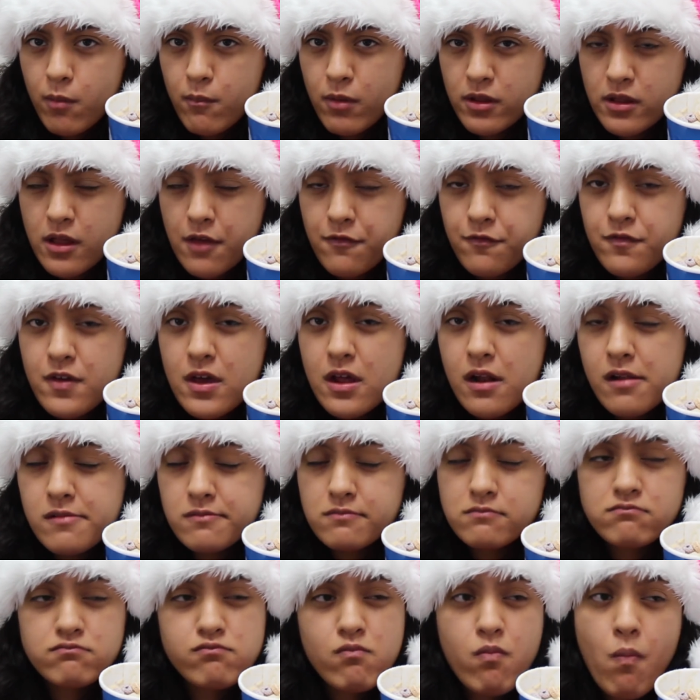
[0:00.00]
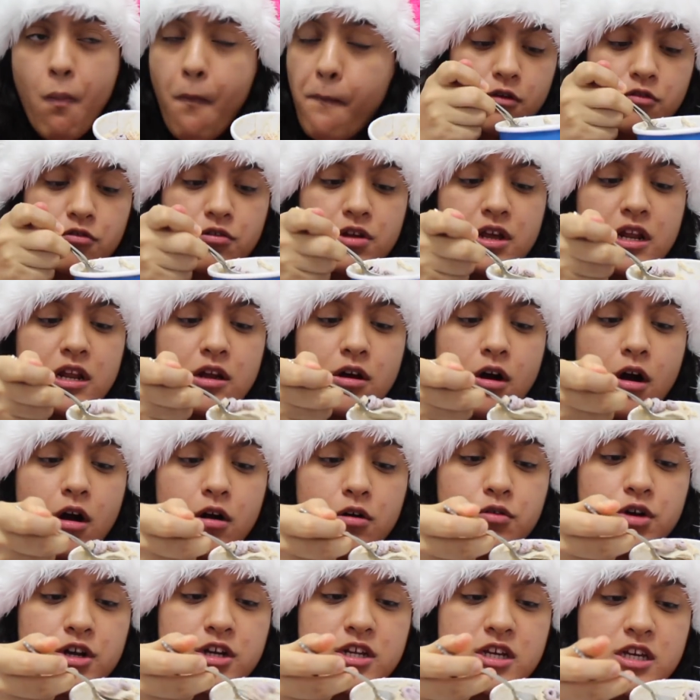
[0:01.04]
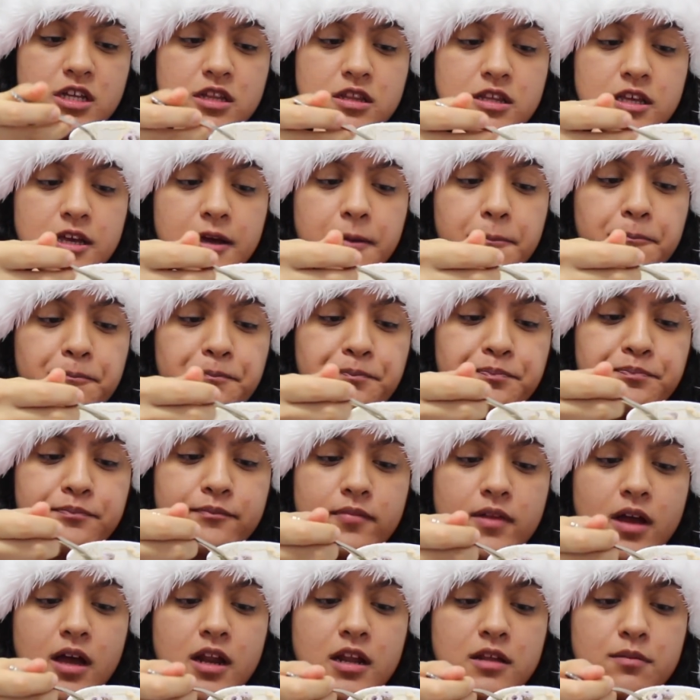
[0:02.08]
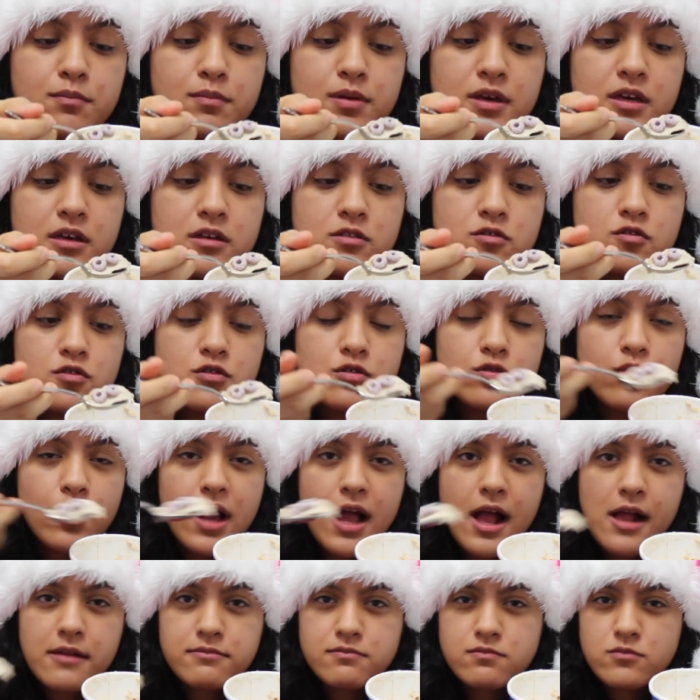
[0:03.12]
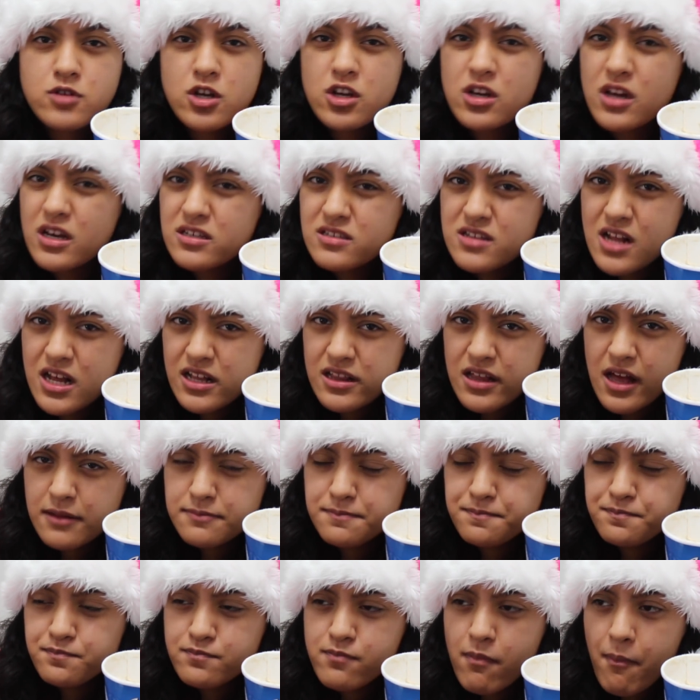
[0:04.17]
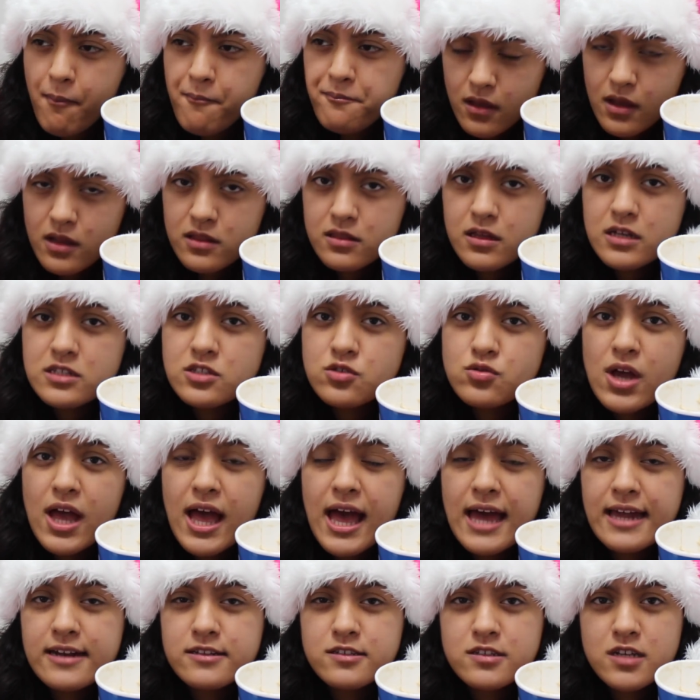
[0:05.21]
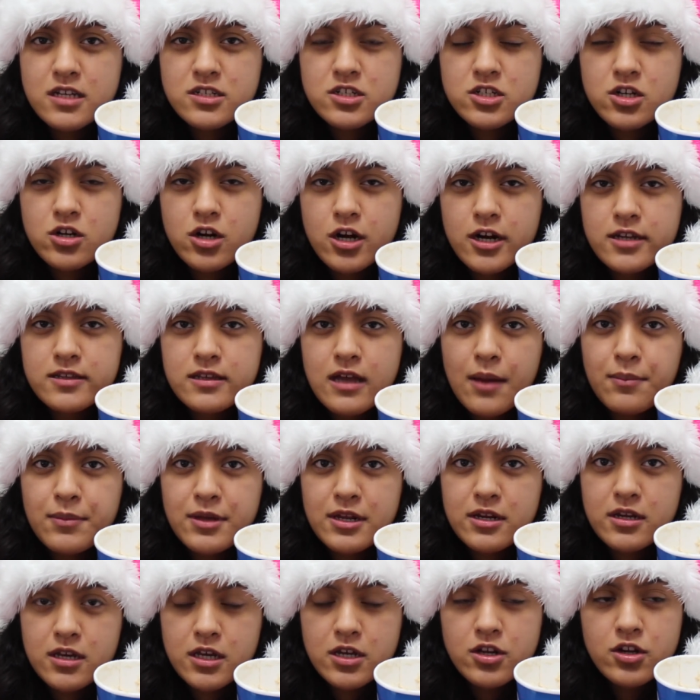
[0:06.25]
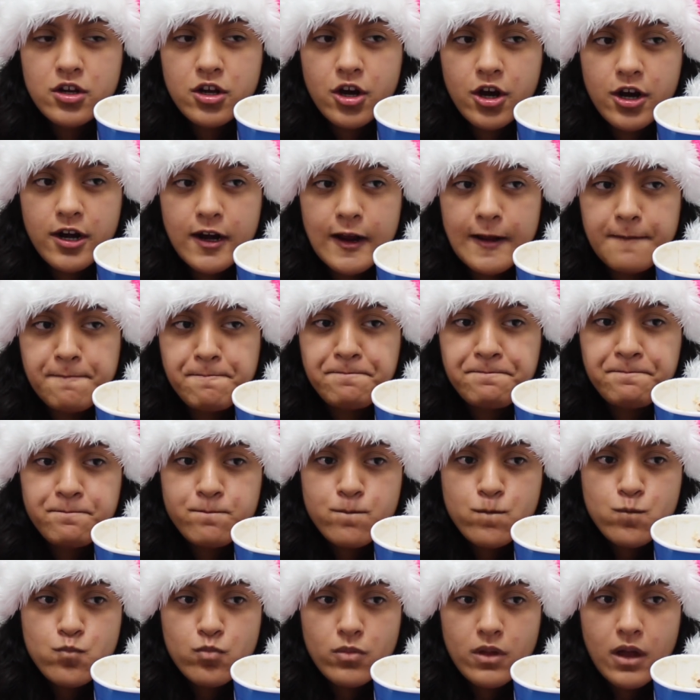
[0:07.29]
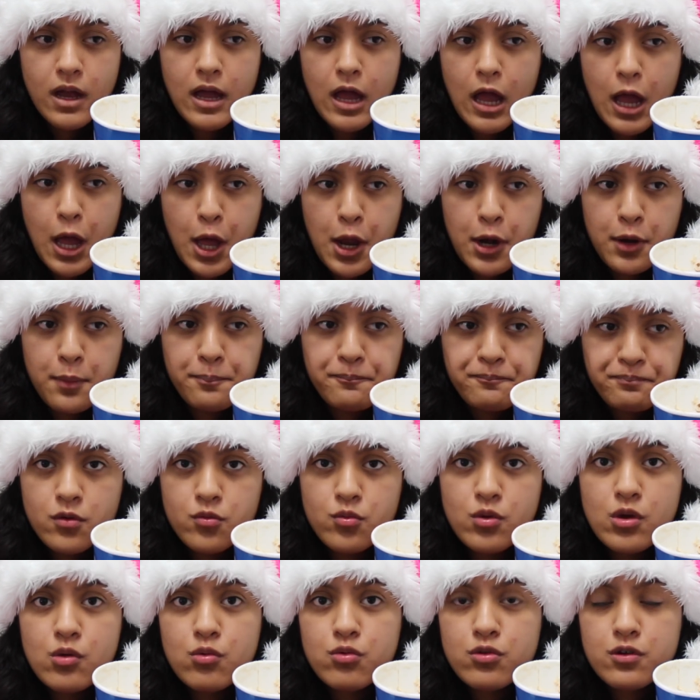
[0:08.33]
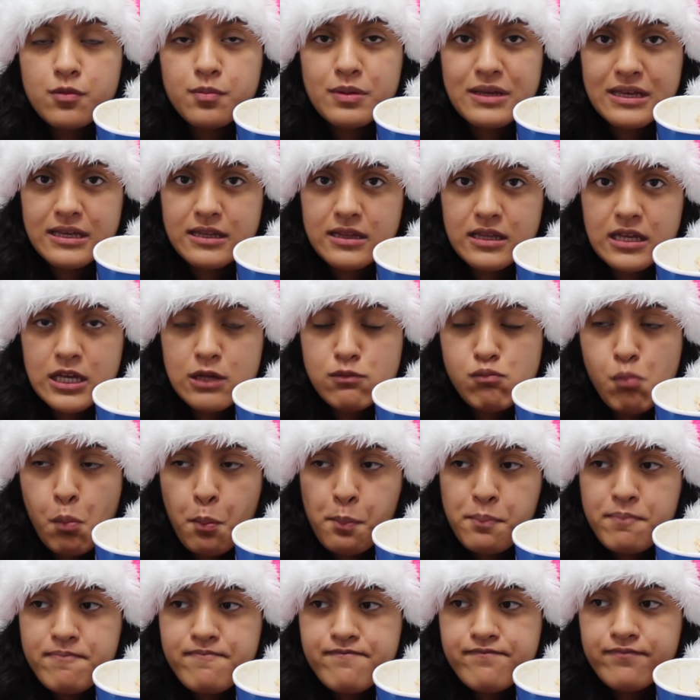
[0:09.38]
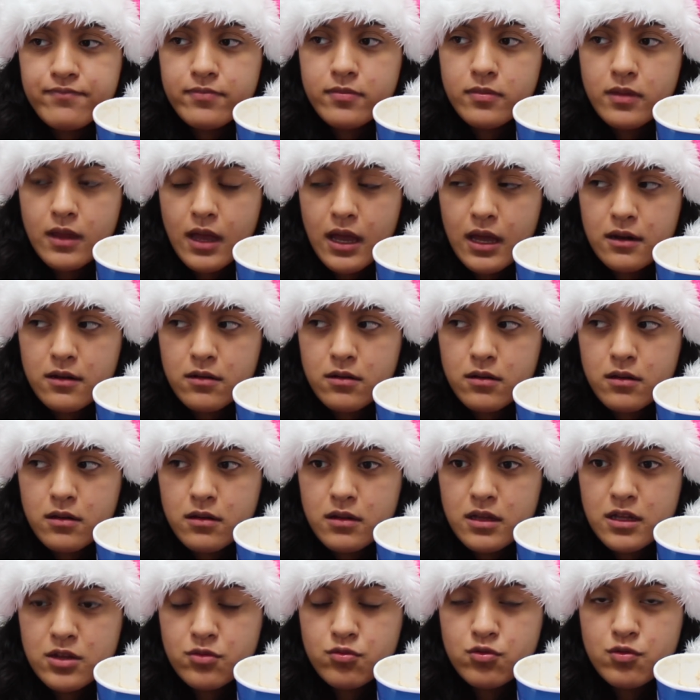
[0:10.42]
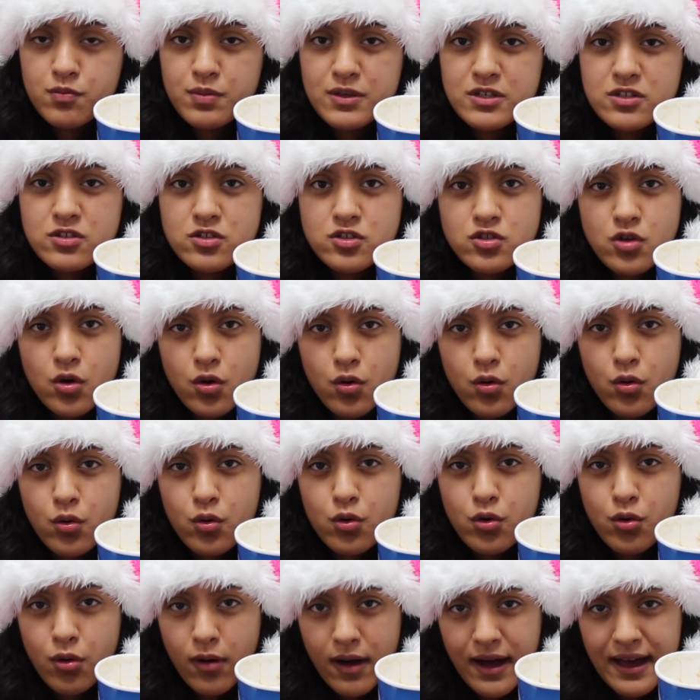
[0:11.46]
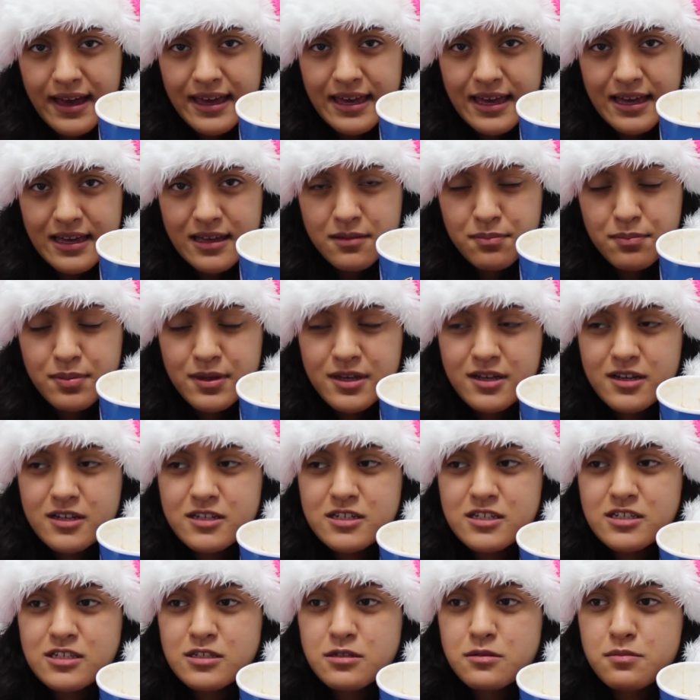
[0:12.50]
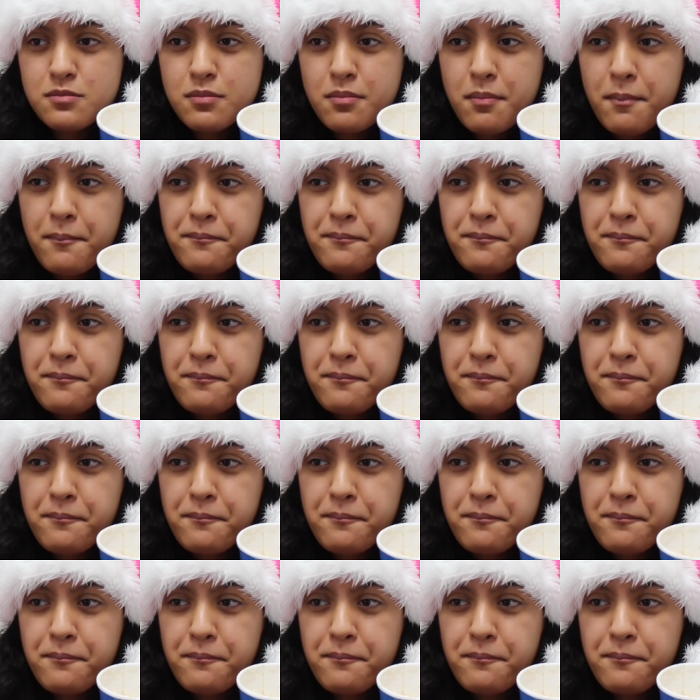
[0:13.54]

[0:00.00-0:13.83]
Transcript: I feel really awkward eating and it being too quiet. Are you guys like that? That's why I had such a hard time in kindergarten. And we would be eating and it would be so quiet because,